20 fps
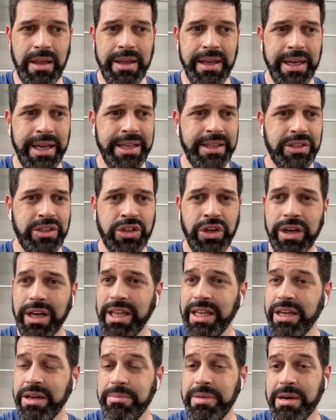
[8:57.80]
it took a
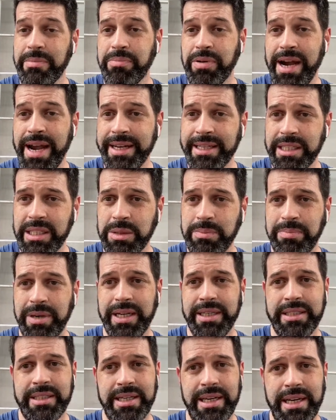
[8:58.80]
little bit of practice,
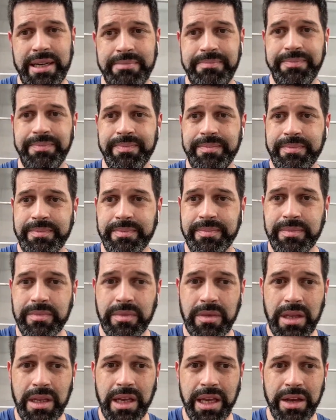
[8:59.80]
but
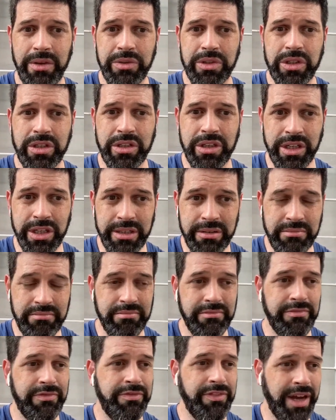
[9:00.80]
it was good
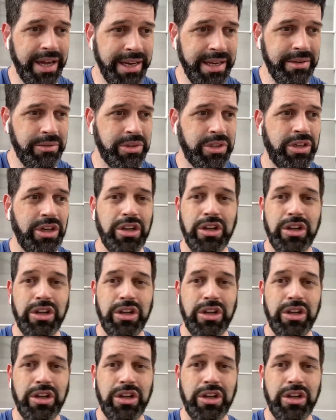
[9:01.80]
fun. It was good